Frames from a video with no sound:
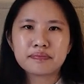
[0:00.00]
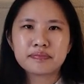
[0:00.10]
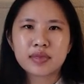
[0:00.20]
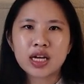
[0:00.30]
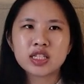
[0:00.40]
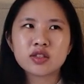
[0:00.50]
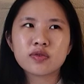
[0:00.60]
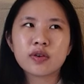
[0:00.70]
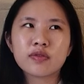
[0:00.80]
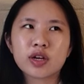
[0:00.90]
I just
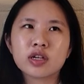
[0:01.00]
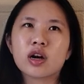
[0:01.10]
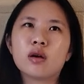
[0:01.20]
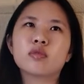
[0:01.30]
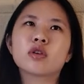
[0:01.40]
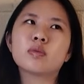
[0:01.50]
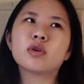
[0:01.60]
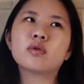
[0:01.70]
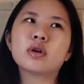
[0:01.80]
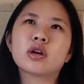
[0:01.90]
felt very
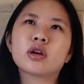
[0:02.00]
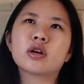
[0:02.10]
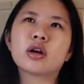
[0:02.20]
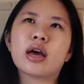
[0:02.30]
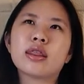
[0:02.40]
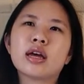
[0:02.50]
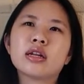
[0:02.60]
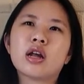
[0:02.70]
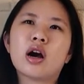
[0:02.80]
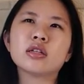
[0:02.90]
comfortable with her and then
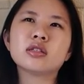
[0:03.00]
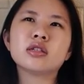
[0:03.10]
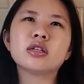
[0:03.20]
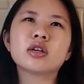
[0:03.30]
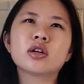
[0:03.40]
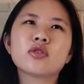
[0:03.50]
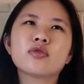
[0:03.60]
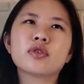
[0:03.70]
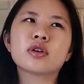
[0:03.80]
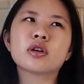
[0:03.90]
not seeing her
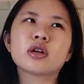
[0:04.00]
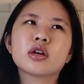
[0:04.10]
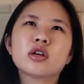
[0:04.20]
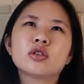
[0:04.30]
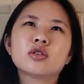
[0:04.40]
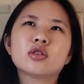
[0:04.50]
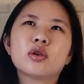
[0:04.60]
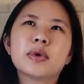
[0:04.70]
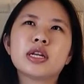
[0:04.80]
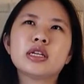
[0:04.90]
for so
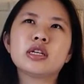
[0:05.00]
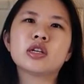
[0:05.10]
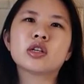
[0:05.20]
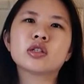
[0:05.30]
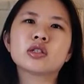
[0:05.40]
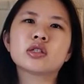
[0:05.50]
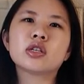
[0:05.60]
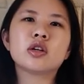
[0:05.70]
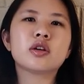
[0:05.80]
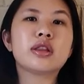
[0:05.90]
many years
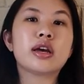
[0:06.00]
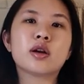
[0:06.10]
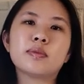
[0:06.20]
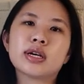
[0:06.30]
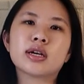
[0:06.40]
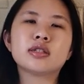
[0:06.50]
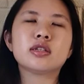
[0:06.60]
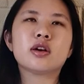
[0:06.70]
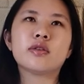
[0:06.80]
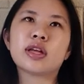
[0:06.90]
here and there because, you
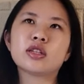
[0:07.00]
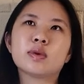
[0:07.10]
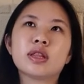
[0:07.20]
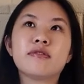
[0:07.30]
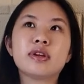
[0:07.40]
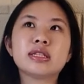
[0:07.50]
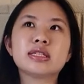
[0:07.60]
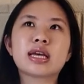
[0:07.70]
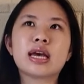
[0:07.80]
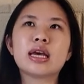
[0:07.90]
know, that's when the vids
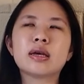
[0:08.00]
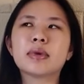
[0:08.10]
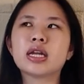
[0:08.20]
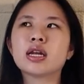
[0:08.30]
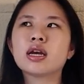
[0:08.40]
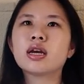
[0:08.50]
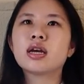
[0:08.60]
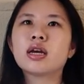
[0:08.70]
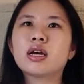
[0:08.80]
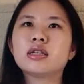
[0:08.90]
came and
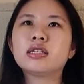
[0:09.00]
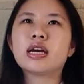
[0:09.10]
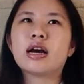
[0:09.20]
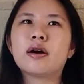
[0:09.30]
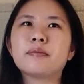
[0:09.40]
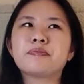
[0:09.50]
yeah.